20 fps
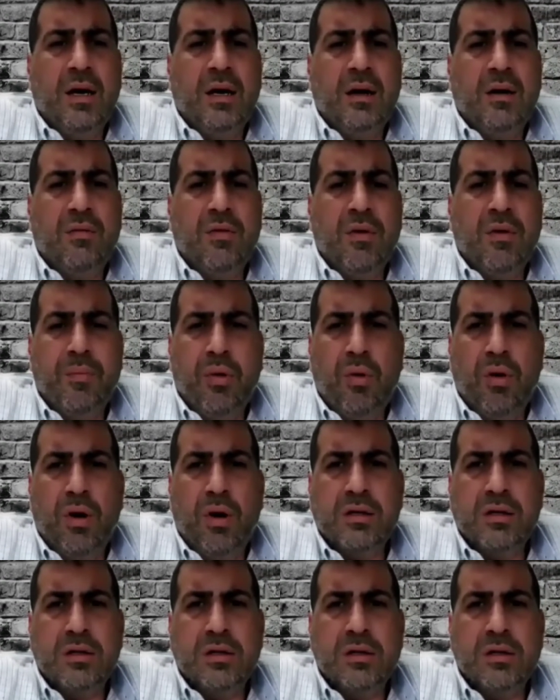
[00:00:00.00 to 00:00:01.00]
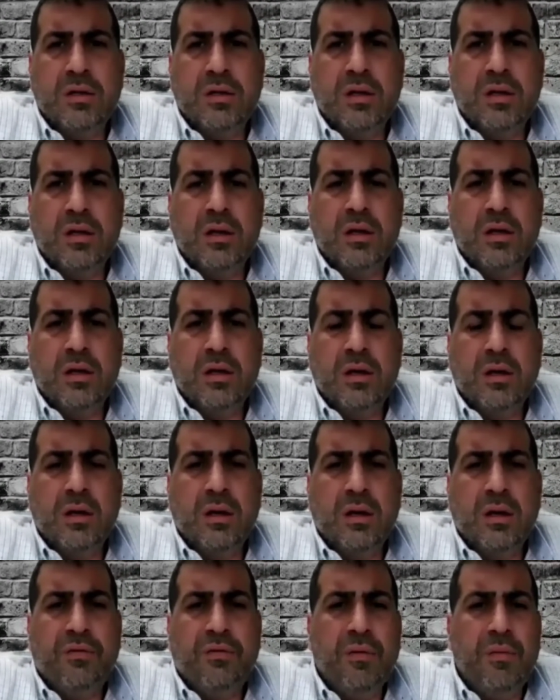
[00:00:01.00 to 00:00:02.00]
reports
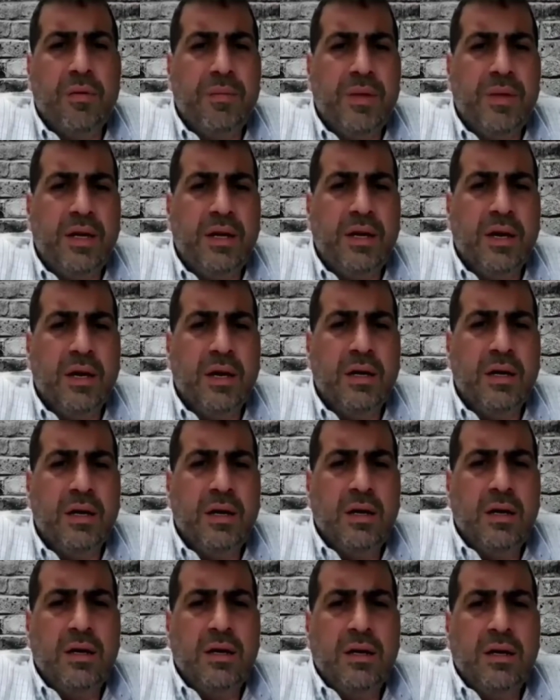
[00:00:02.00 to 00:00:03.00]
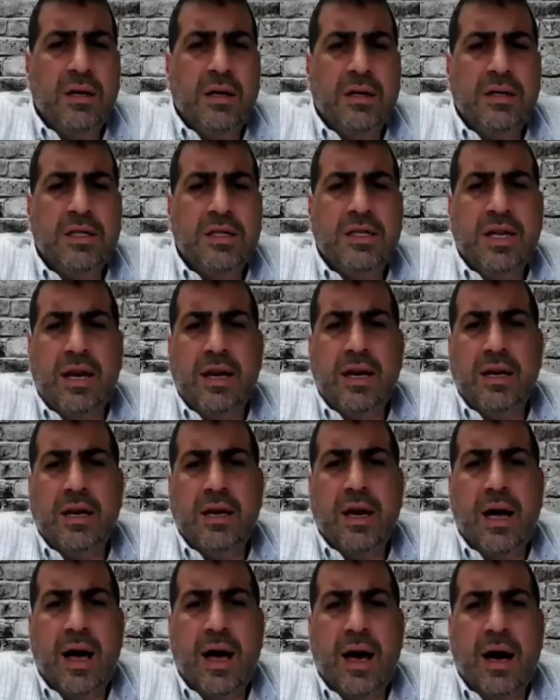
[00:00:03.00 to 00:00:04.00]
from the media stating
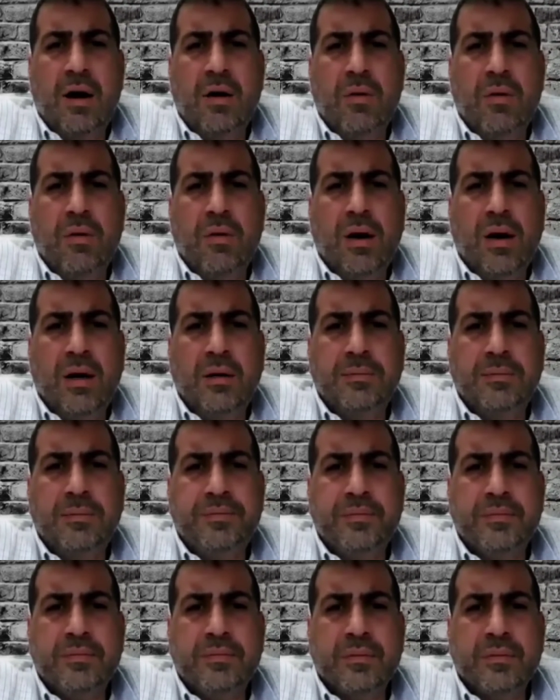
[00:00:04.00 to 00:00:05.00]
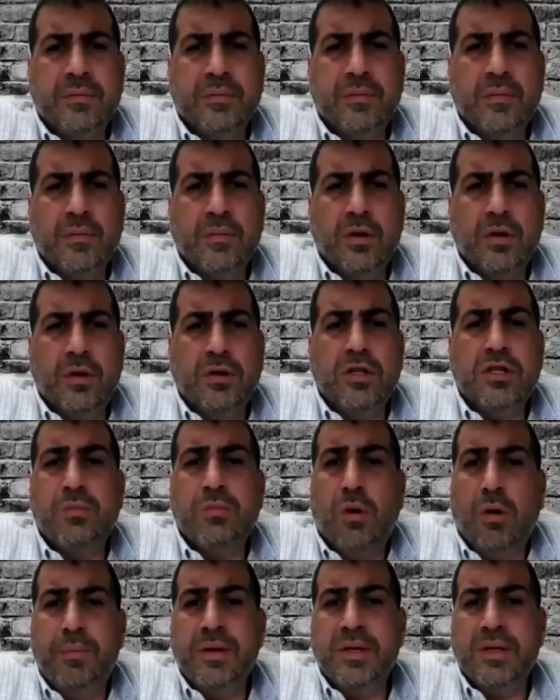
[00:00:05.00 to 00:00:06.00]
how the
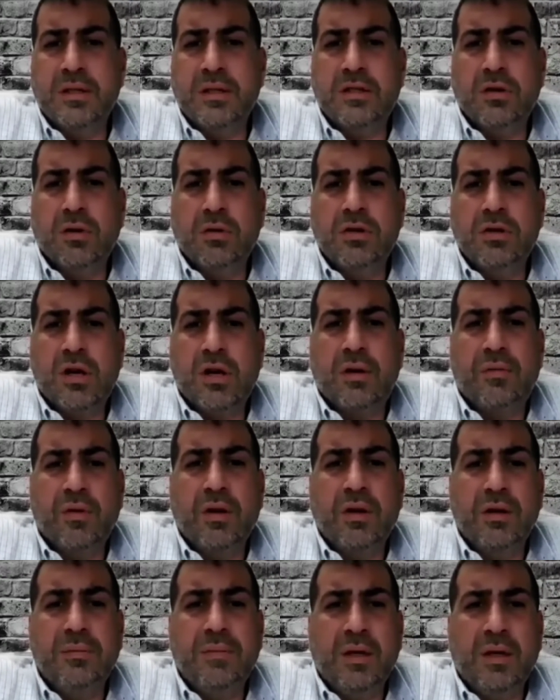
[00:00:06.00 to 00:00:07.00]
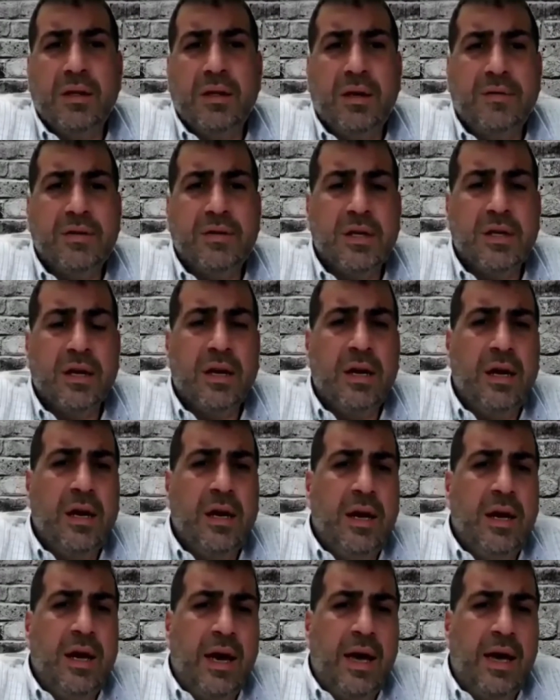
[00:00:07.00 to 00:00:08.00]
small business owners are really being devastated.
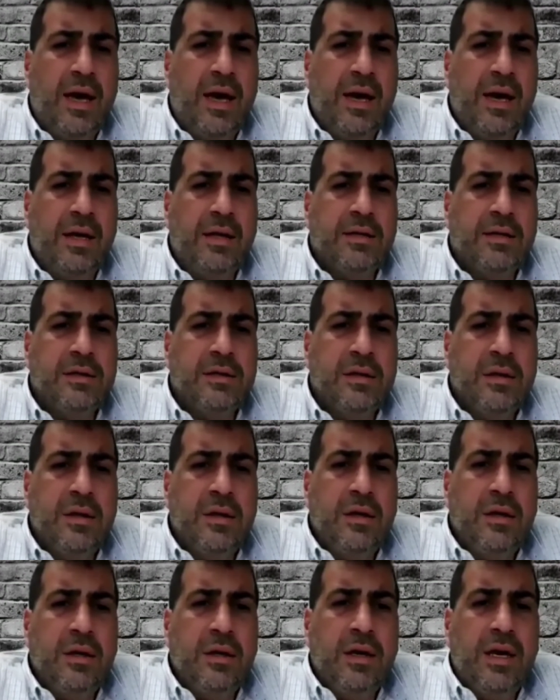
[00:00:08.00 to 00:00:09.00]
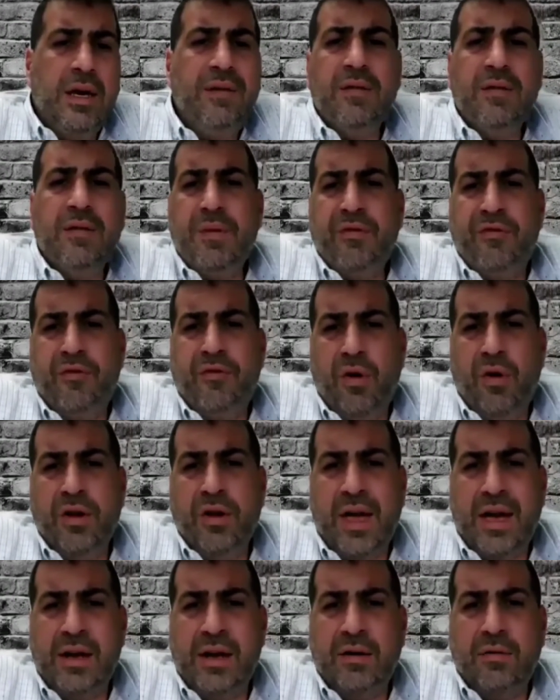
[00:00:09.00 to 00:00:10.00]
And even before
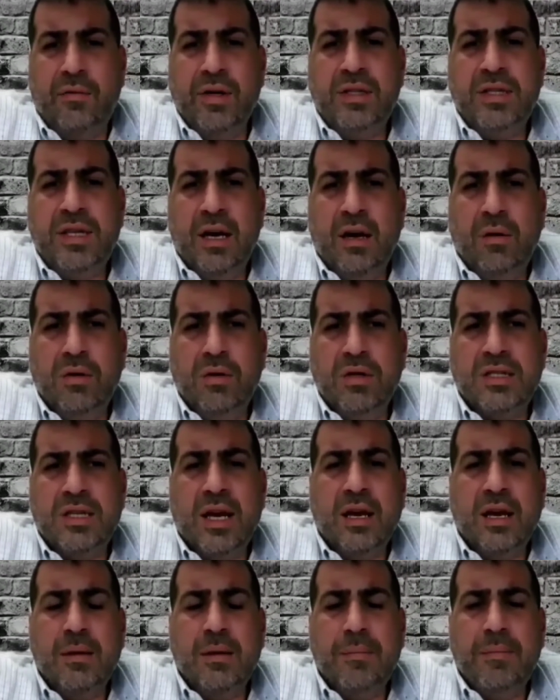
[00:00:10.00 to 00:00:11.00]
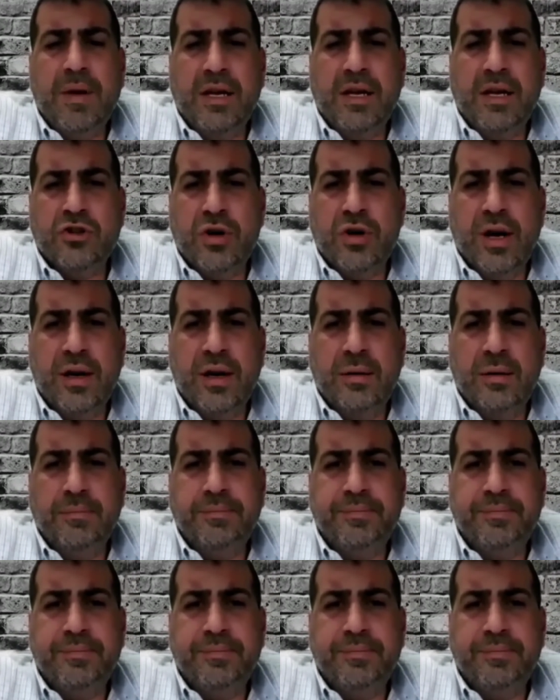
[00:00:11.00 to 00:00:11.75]
that, retail was taking a major hit.